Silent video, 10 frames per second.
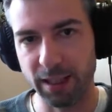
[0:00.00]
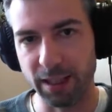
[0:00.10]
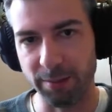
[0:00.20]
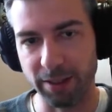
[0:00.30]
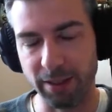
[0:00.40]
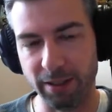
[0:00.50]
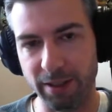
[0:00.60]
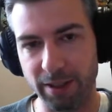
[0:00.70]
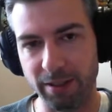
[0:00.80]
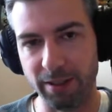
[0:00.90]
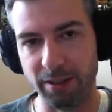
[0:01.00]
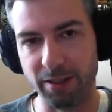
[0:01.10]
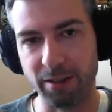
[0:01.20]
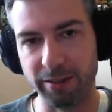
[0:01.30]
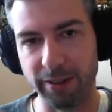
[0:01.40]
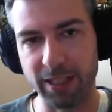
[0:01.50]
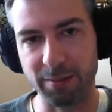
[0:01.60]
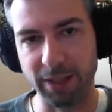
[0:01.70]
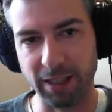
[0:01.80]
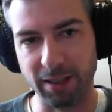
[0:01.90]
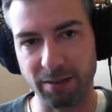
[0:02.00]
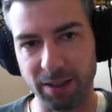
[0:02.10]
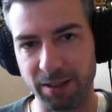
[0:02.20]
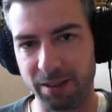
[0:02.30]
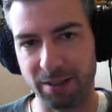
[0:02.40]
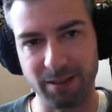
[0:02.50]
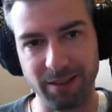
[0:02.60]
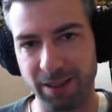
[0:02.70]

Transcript: I mean, the two of us meeting was,